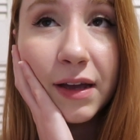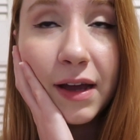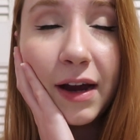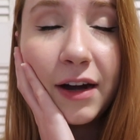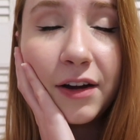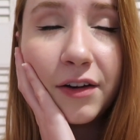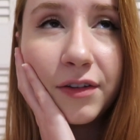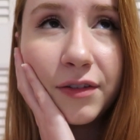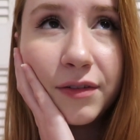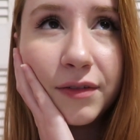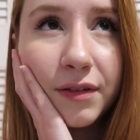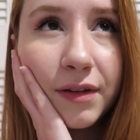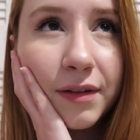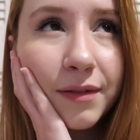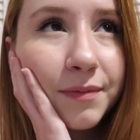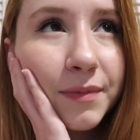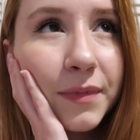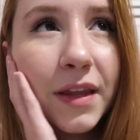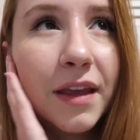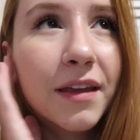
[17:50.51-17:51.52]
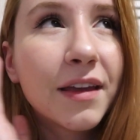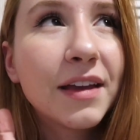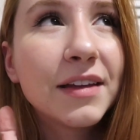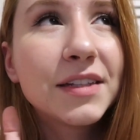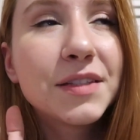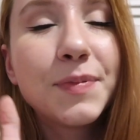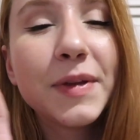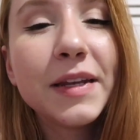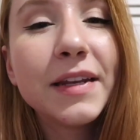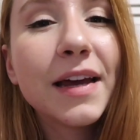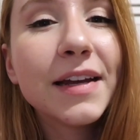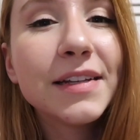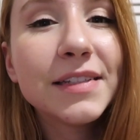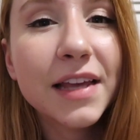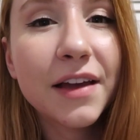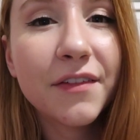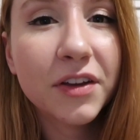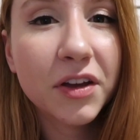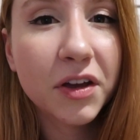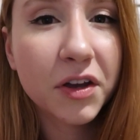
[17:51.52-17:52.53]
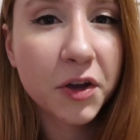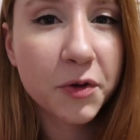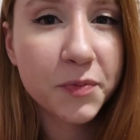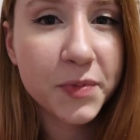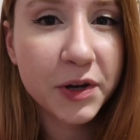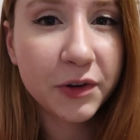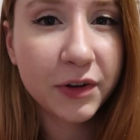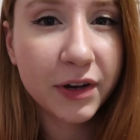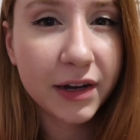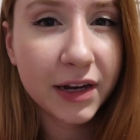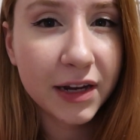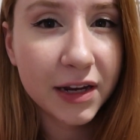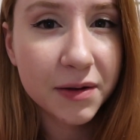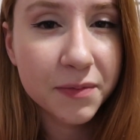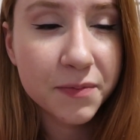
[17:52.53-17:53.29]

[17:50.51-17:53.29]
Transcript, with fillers: I don't, it's been nice having a community.